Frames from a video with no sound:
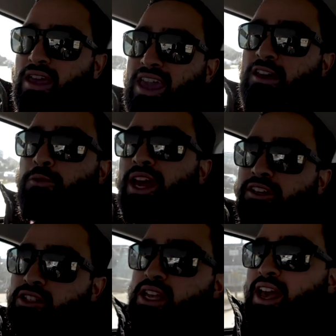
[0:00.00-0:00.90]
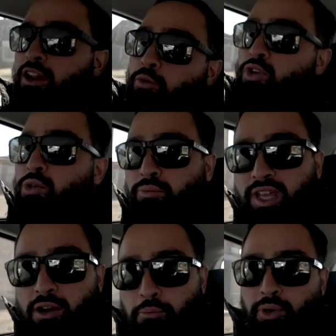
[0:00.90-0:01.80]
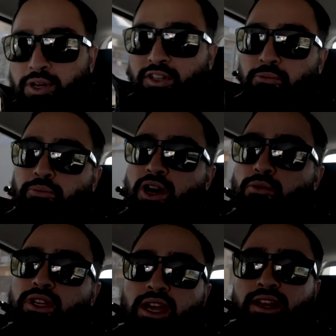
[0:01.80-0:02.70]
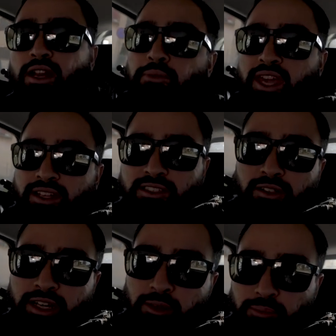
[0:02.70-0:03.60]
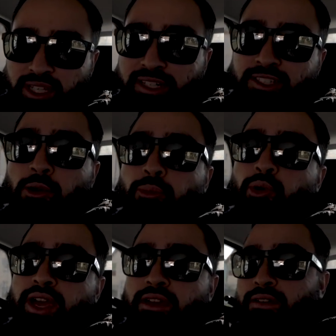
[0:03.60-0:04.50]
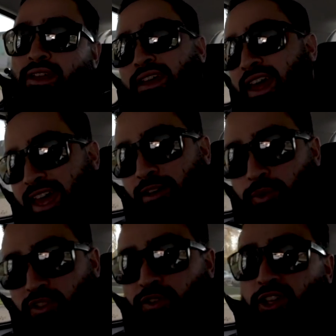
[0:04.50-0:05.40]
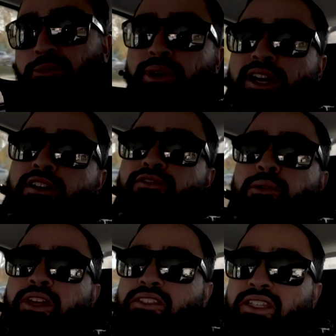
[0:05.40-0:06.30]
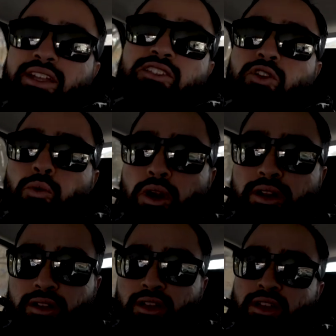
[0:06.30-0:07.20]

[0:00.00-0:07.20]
and we actually had a room there booked, but we ended up canceling it because our boy Han was feeling better from his dental work